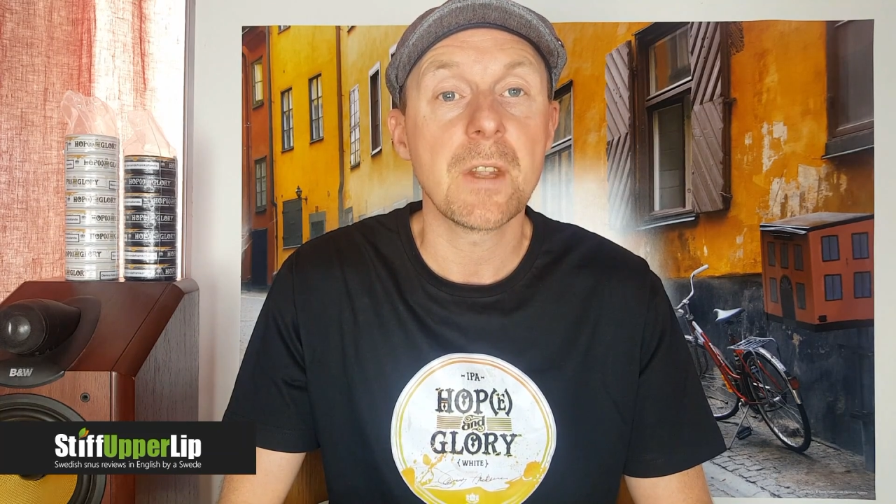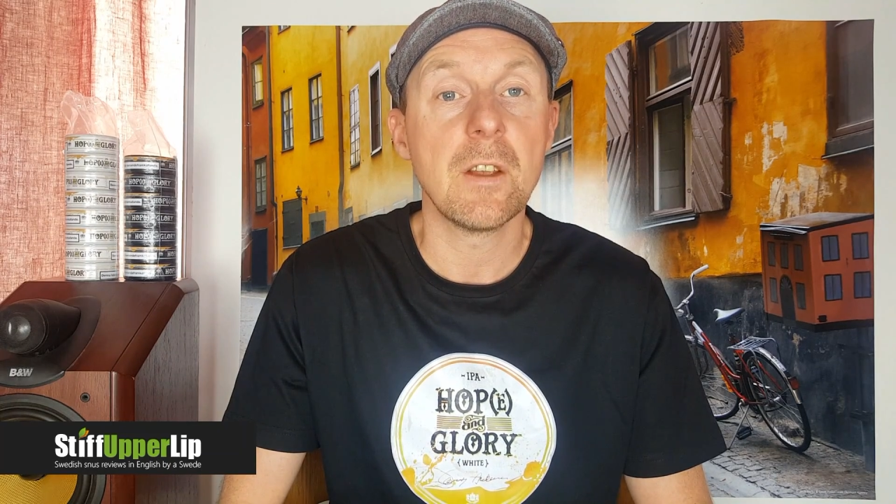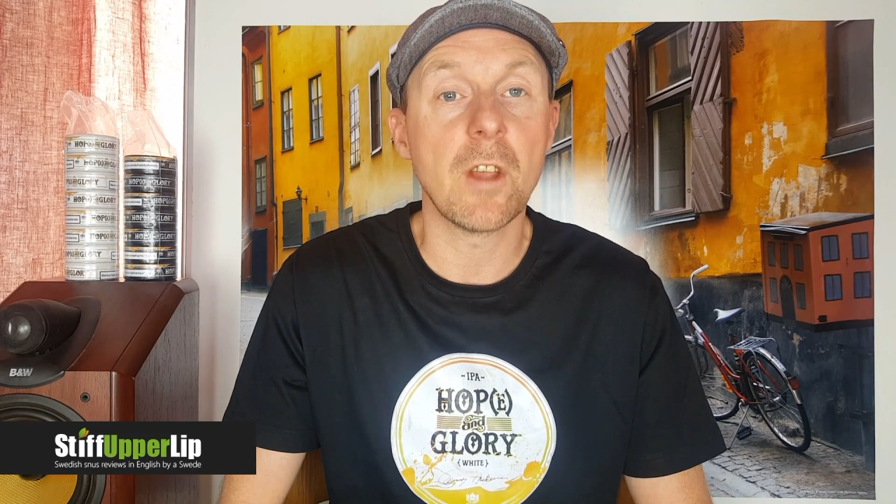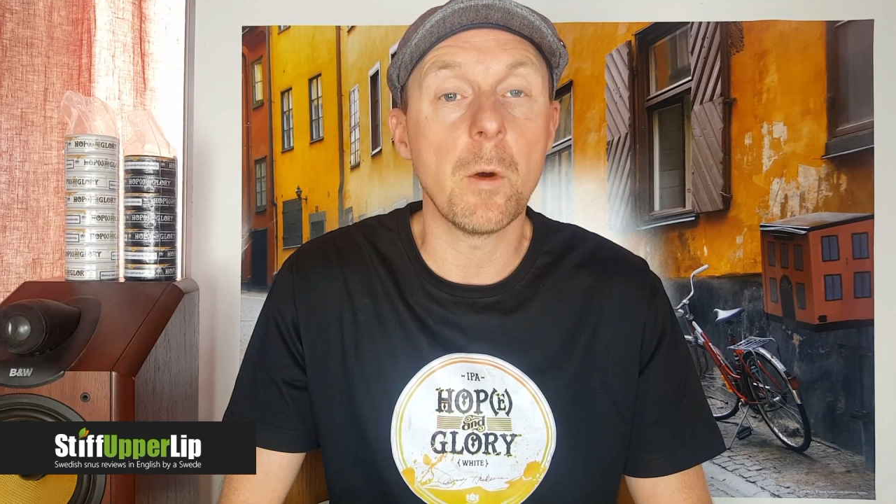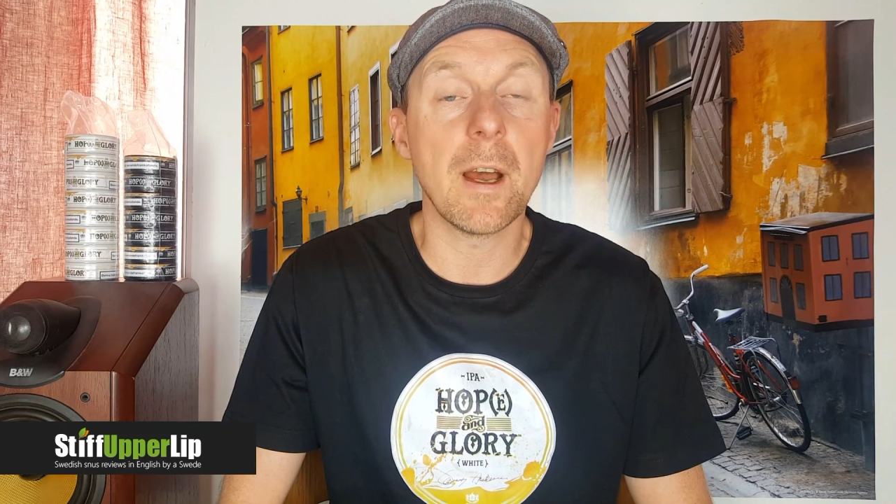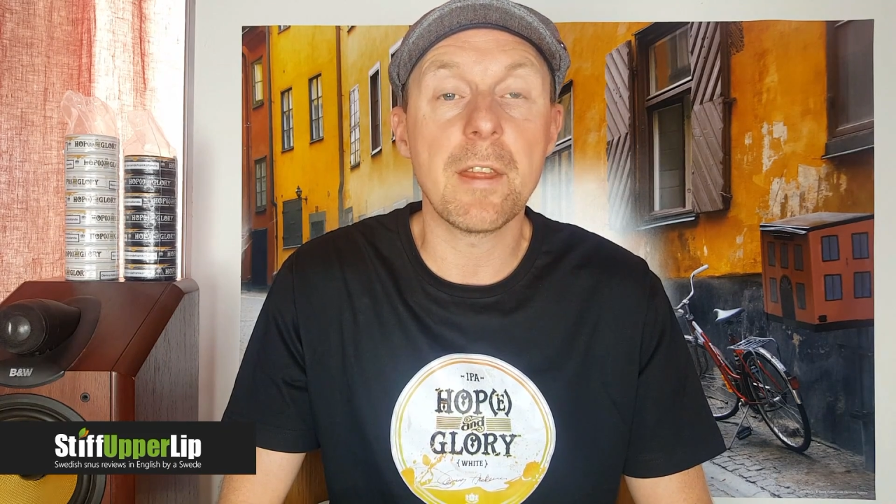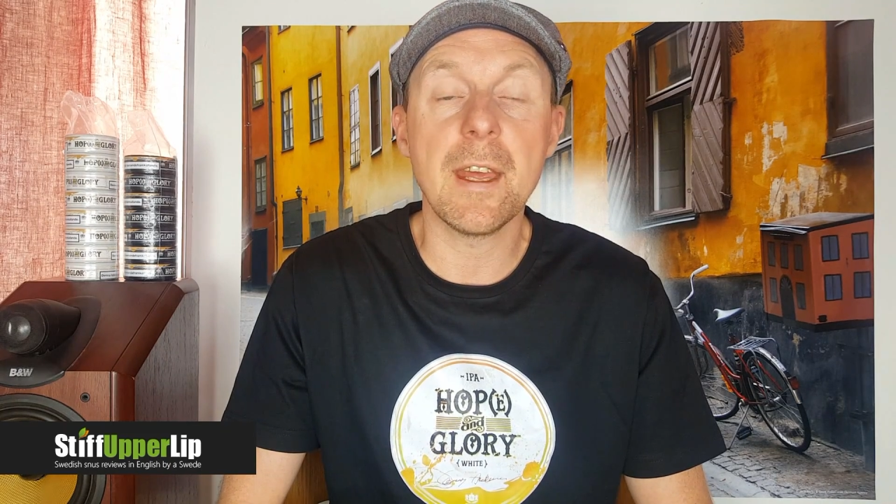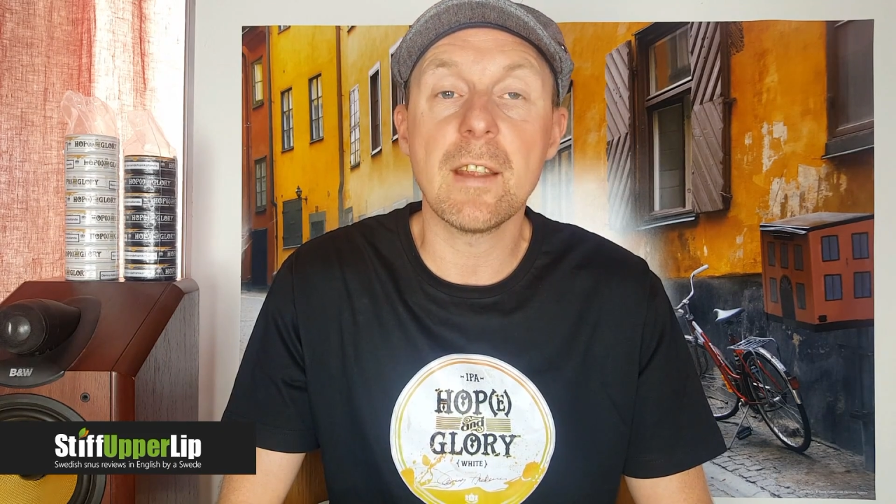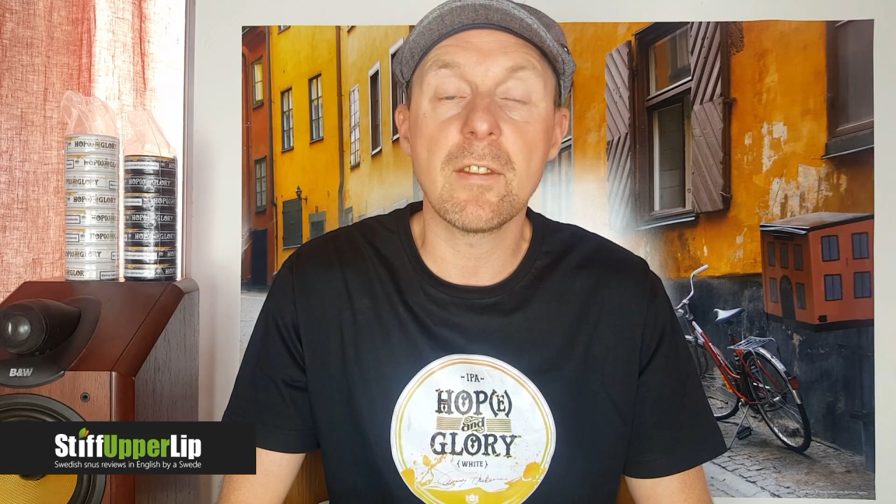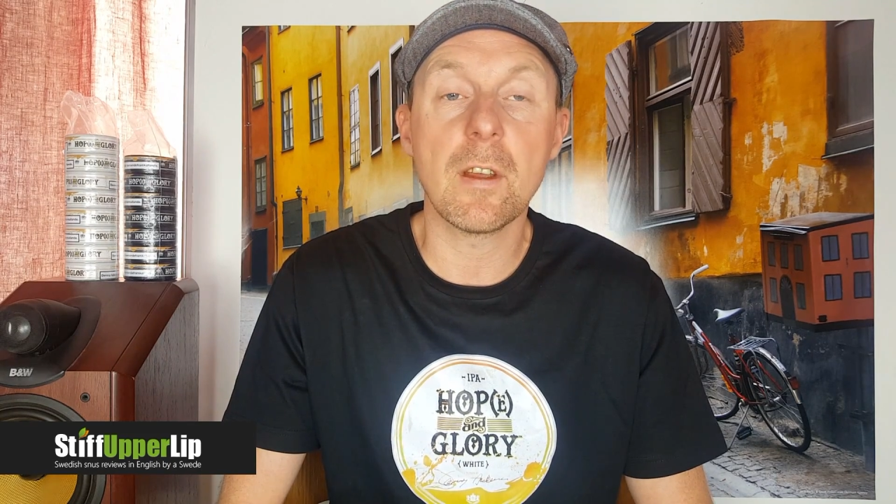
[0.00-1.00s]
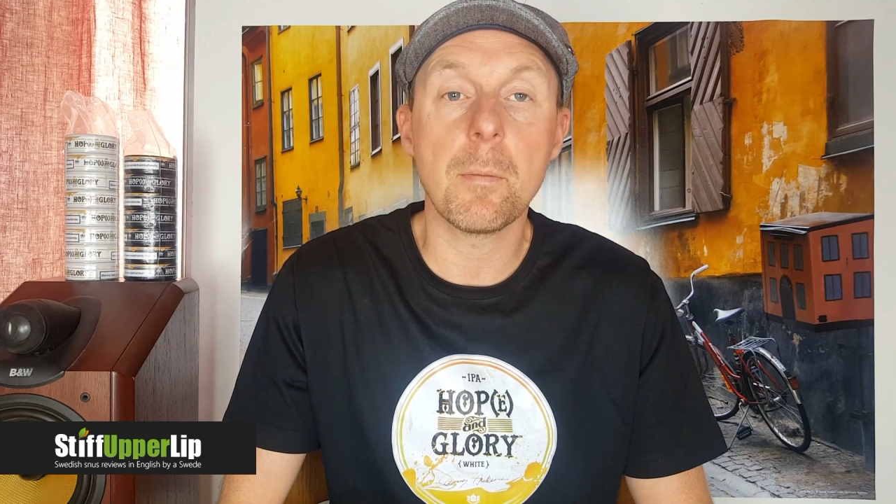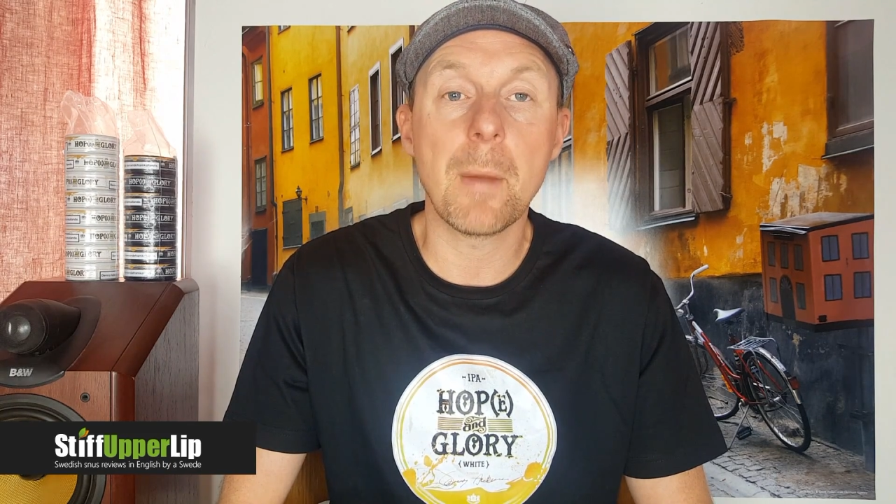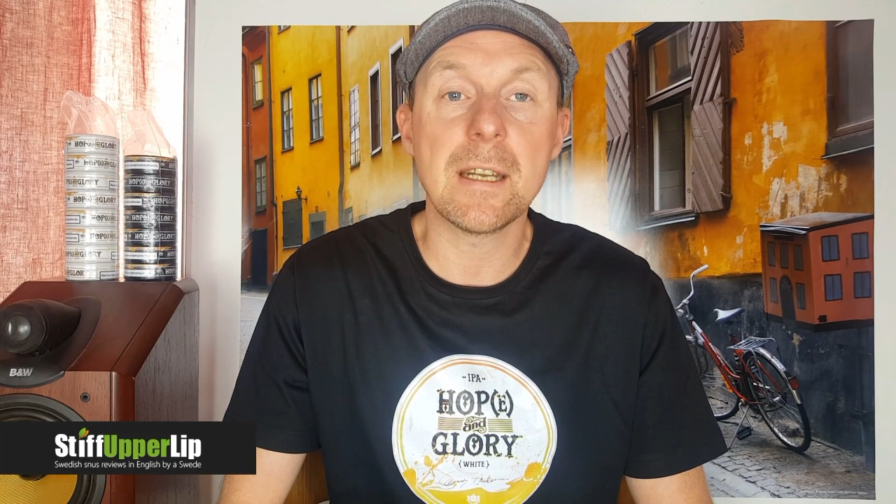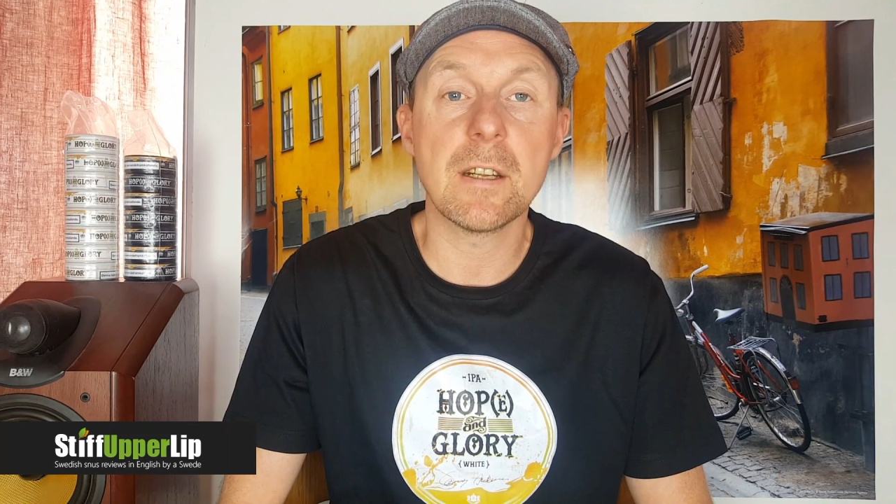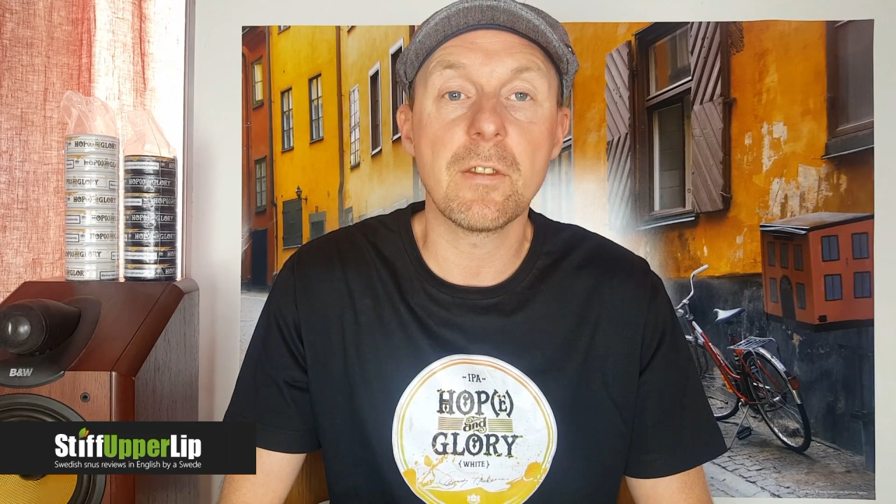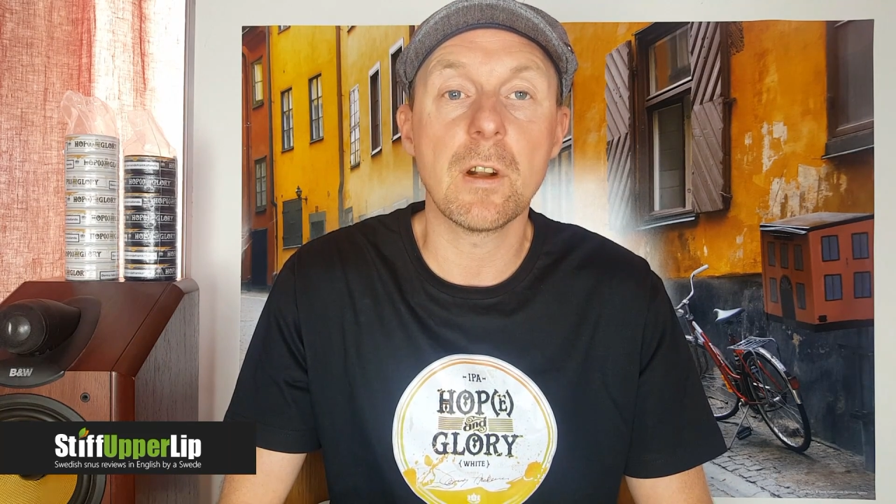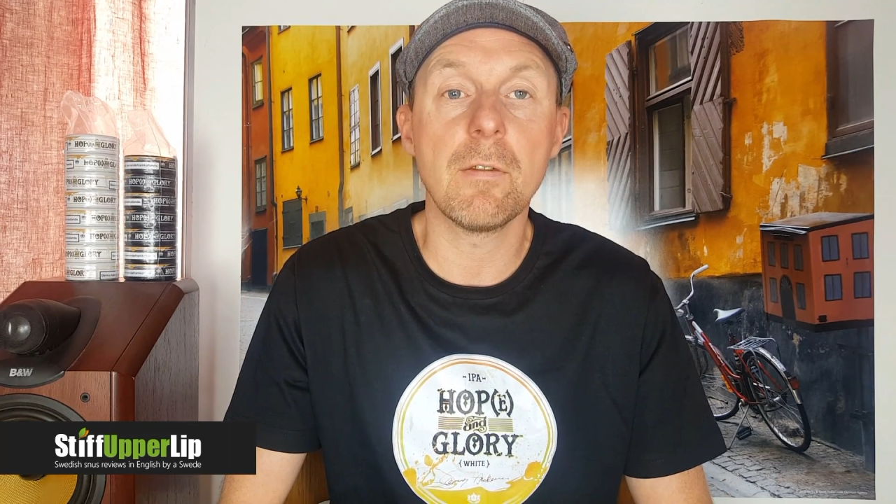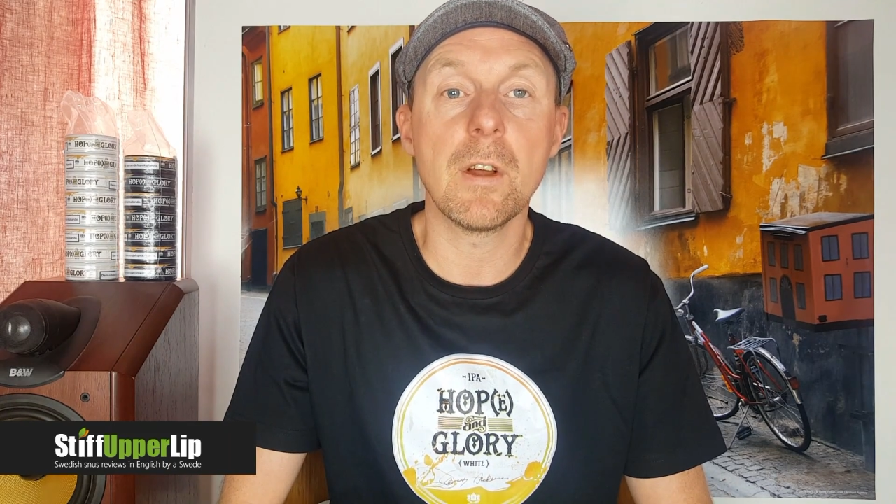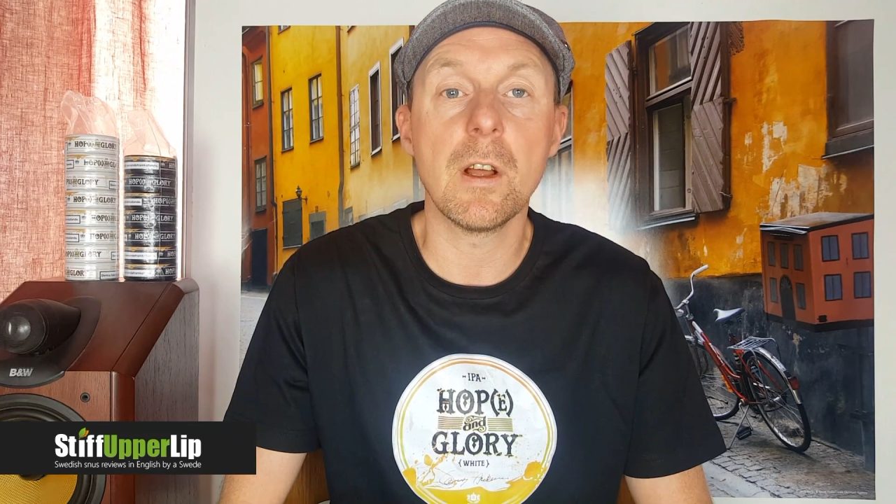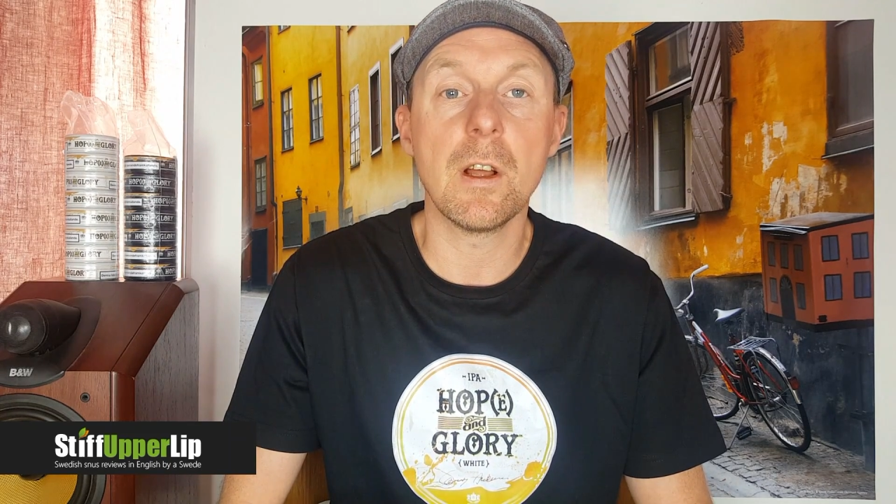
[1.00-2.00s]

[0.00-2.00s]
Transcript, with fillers: So I think it's a better sort of